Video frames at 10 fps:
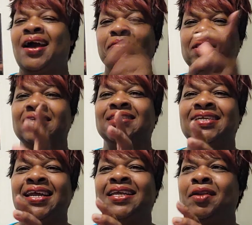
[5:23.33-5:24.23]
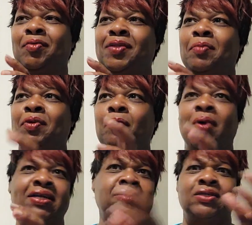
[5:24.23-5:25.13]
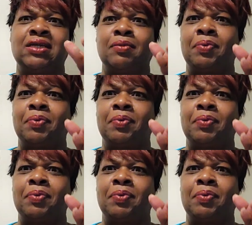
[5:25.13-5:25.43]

I'm just gonna tell you a little bit about the party. She was at the